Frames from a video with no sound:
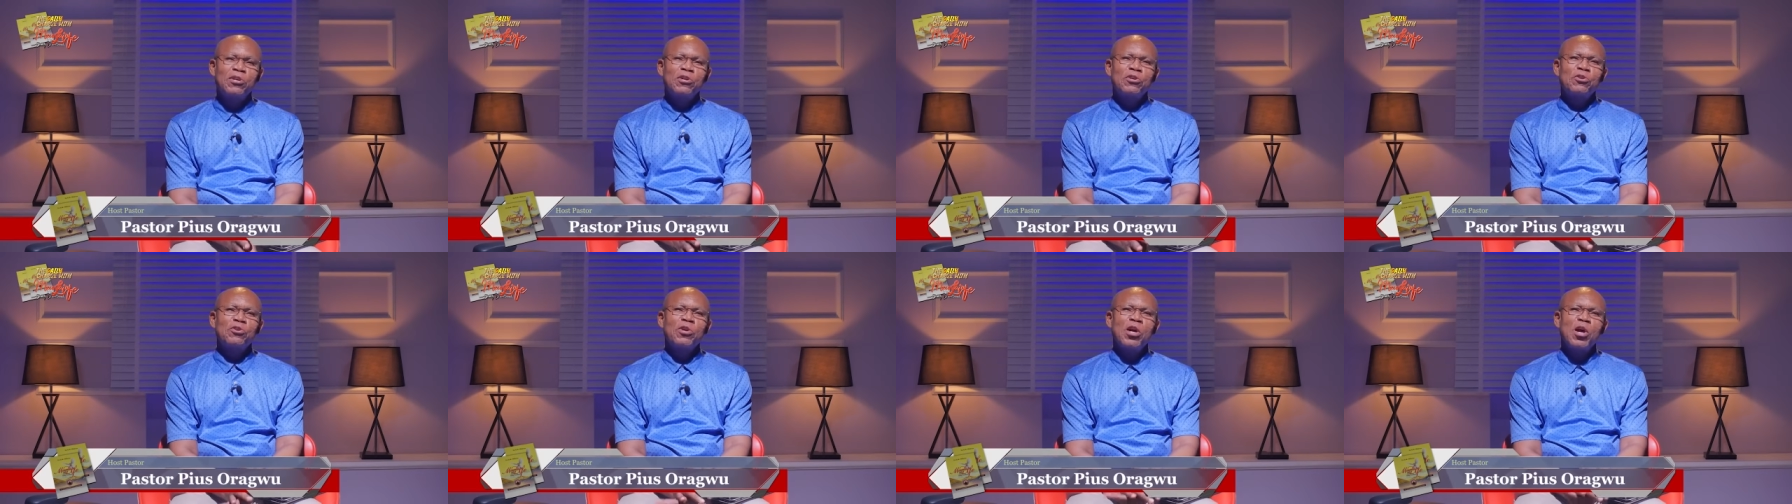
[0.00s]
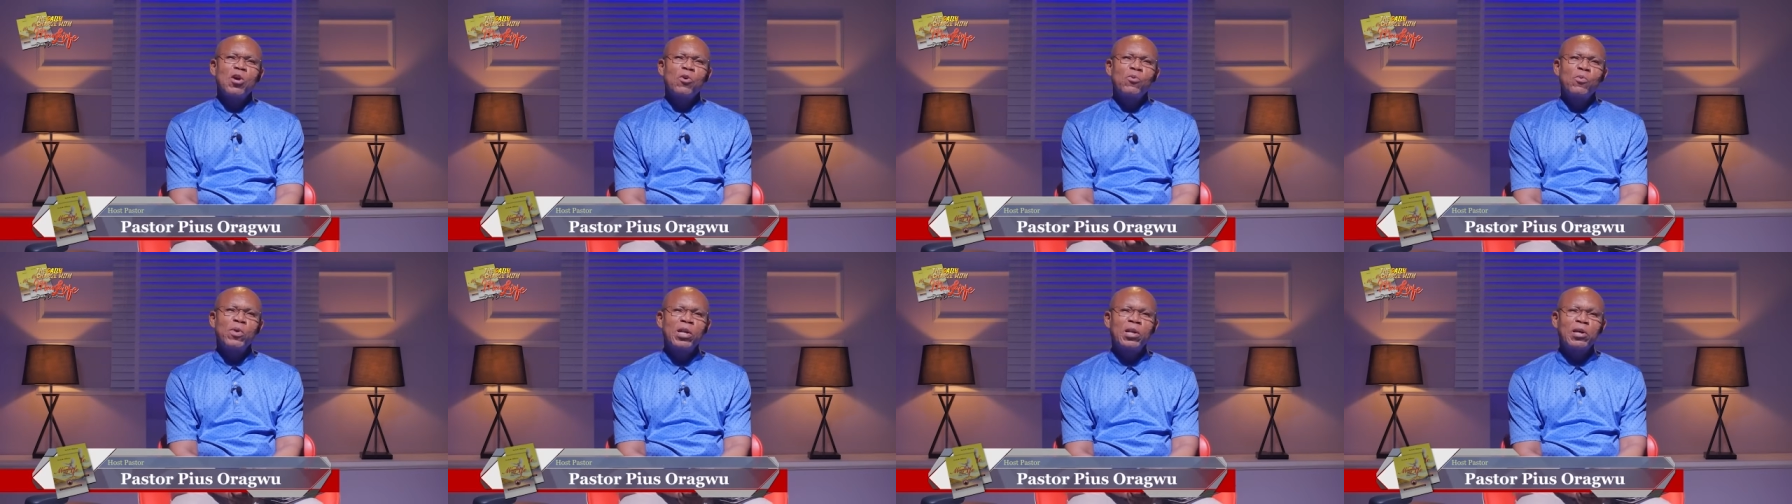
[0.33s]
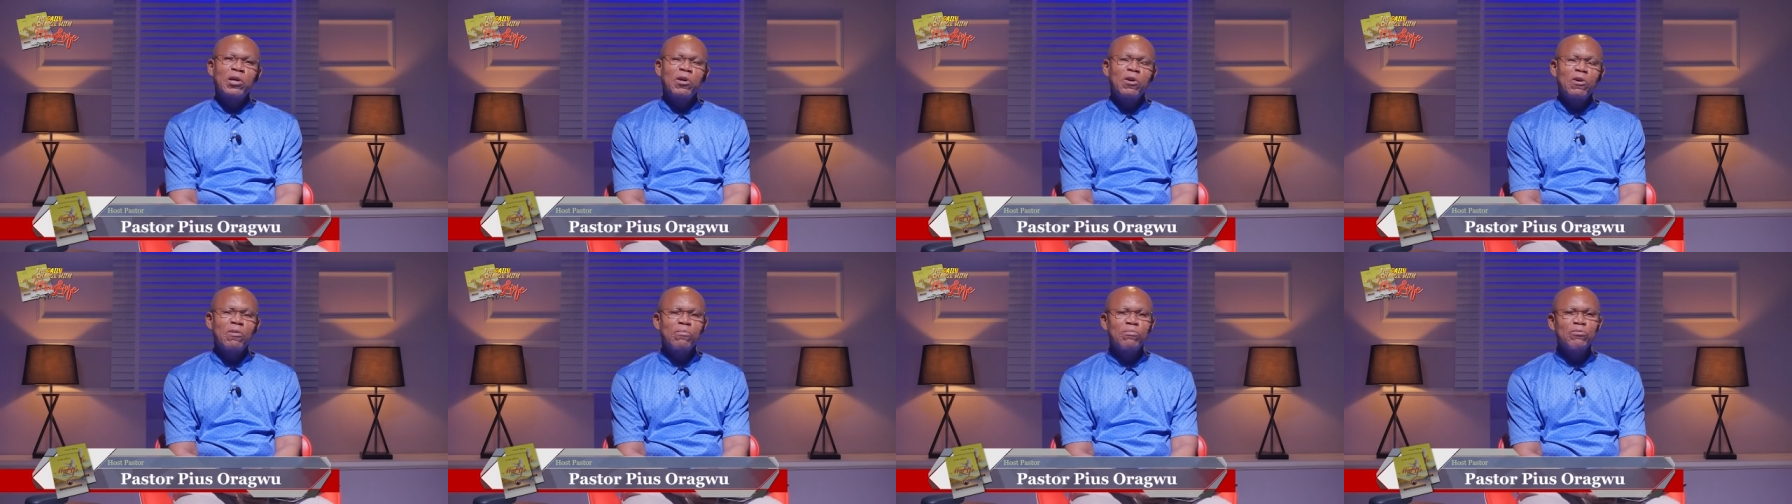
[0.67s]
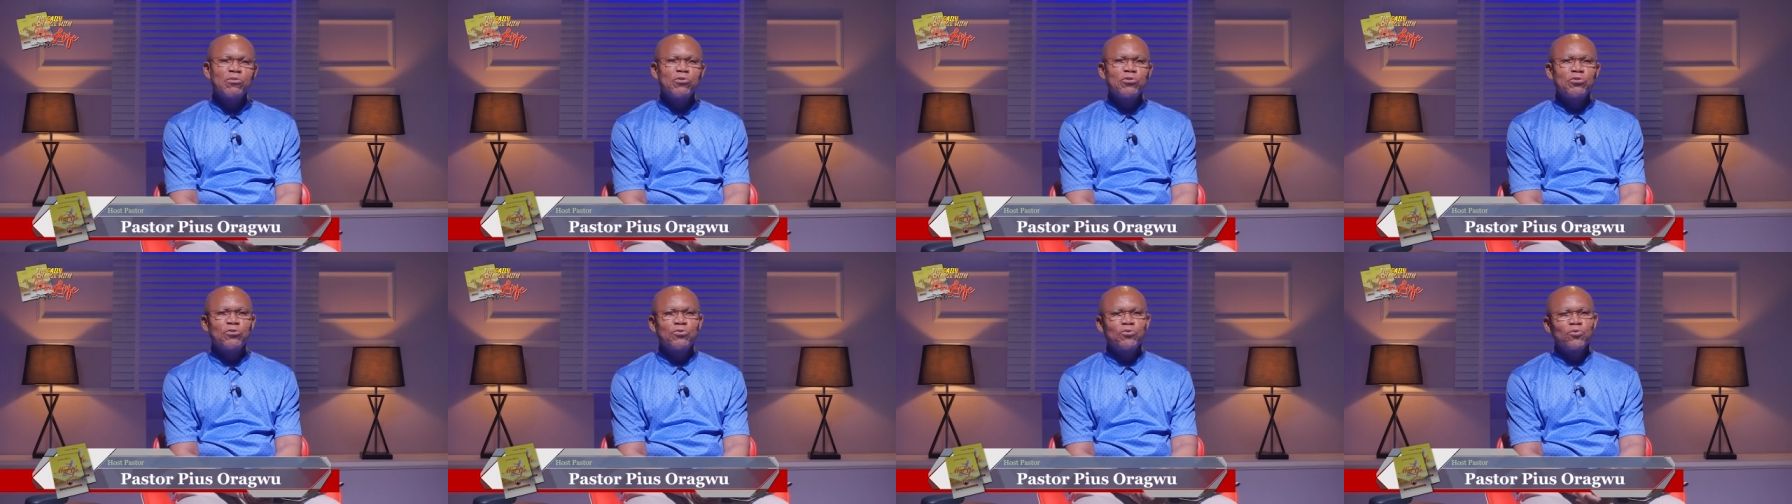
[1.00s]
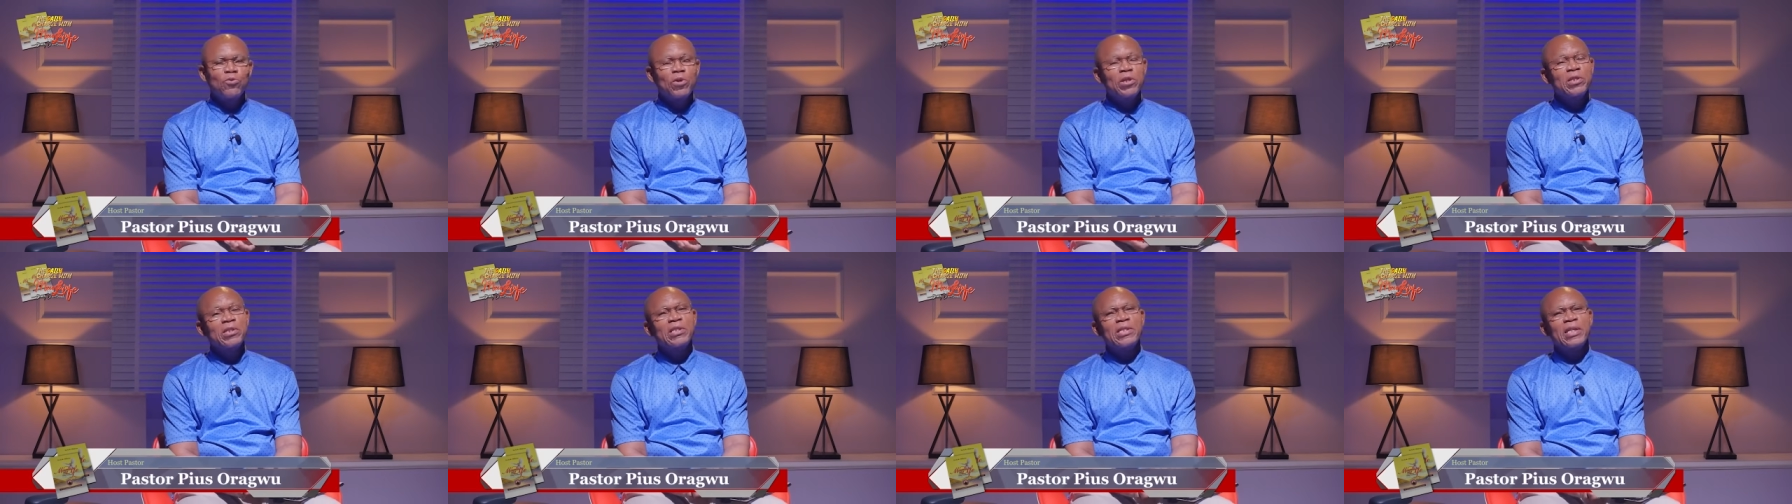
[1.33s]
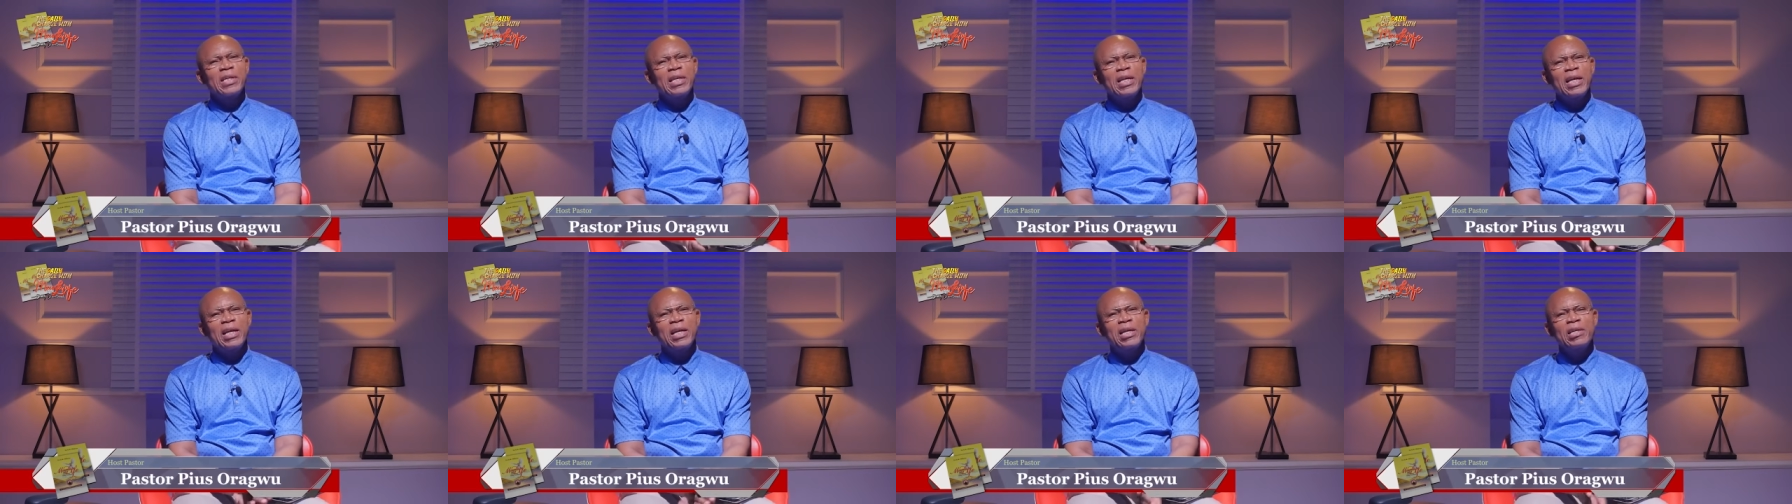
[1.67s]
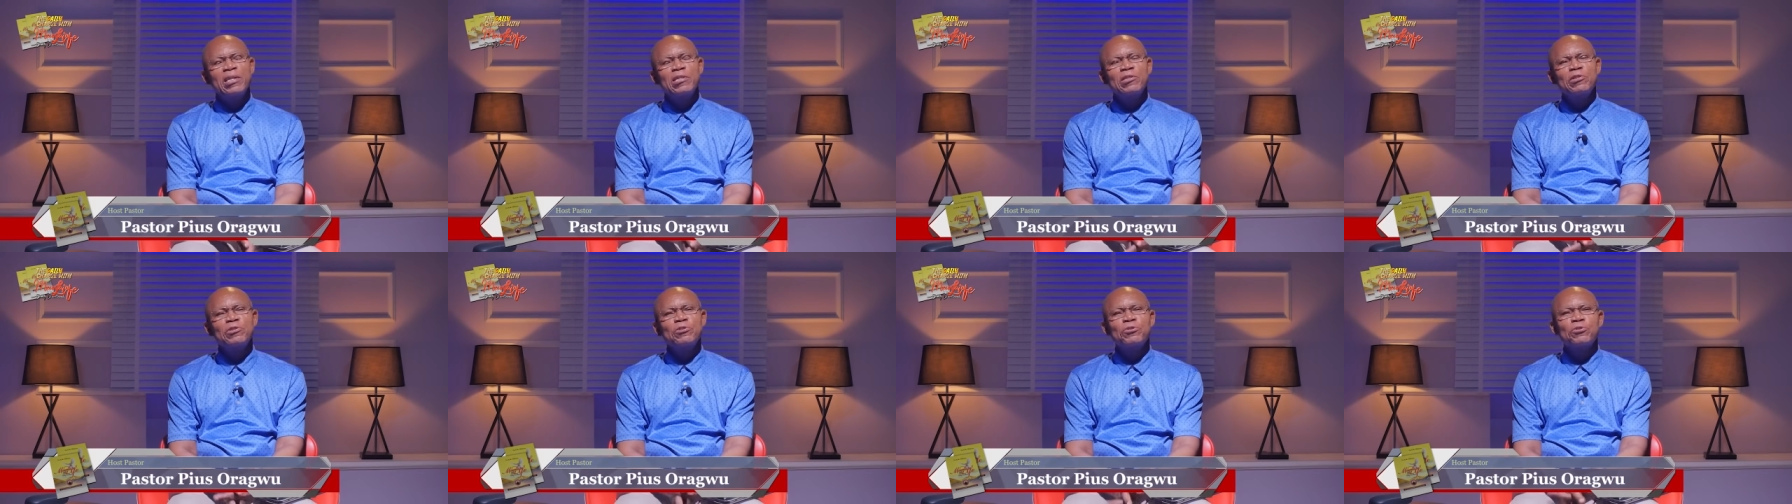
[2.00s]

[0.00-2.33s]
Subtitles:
You are welcomed once again